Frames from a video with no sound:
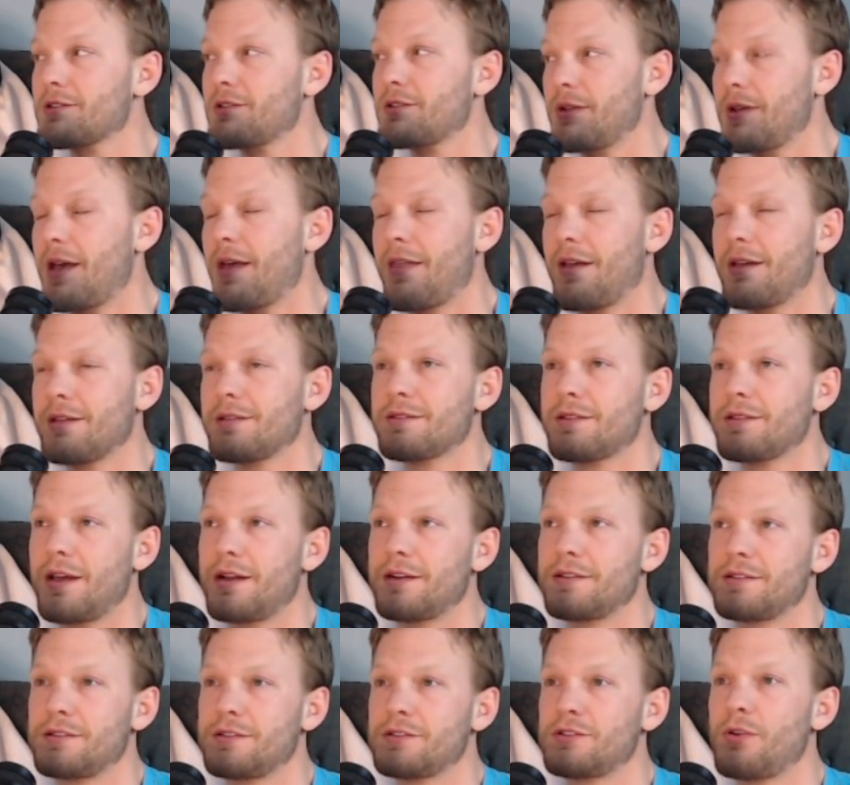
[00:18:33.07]
So that's
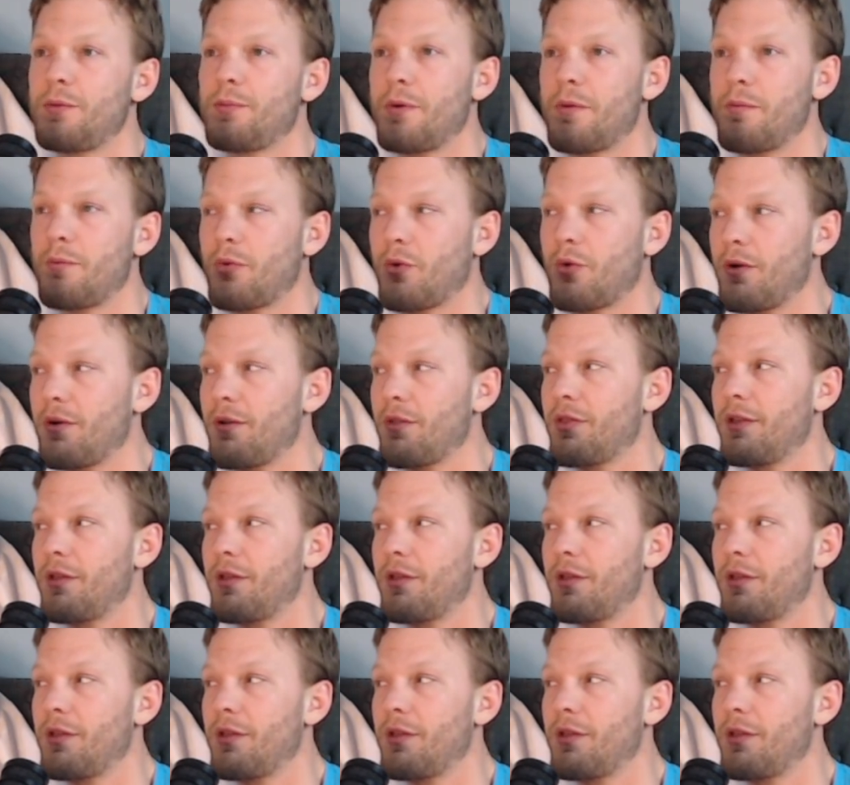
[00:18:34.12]
a super important thing.